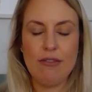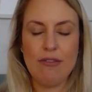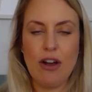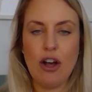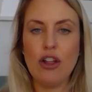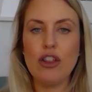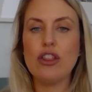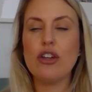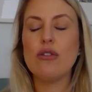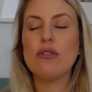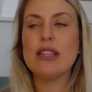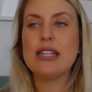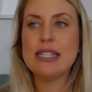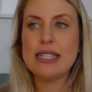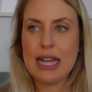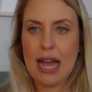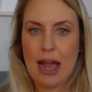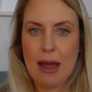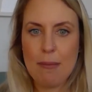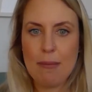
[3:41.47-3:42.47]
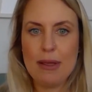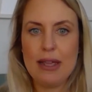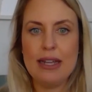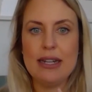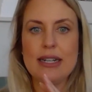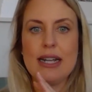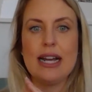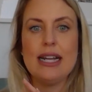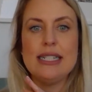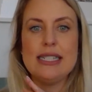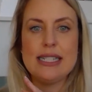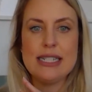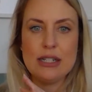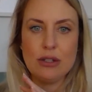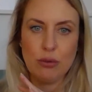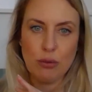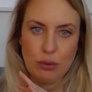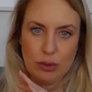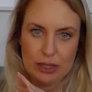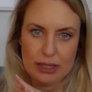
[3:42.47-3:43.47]
Although this happened, I still
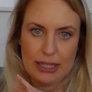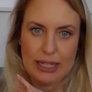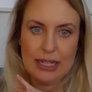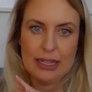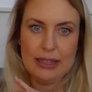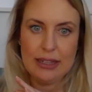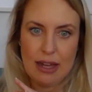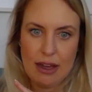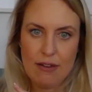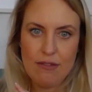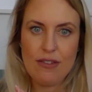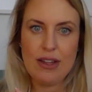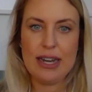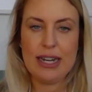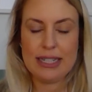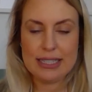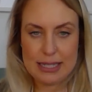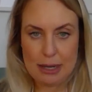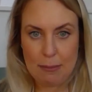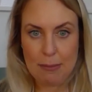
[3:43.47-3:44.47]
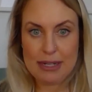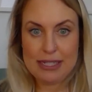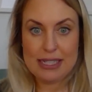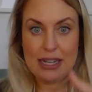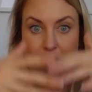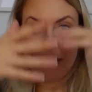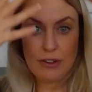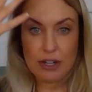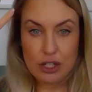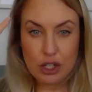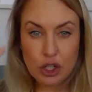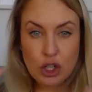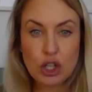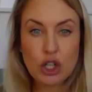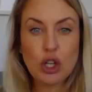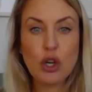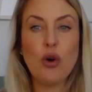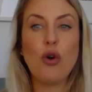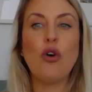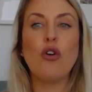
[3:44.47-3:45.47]
really love and accept myself. And you're going
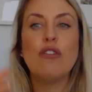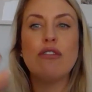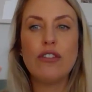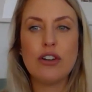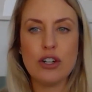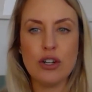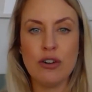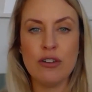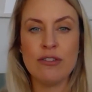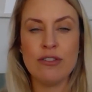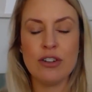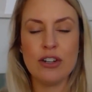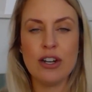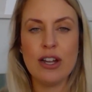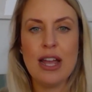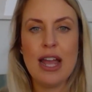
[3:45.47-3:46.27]
to go over and over,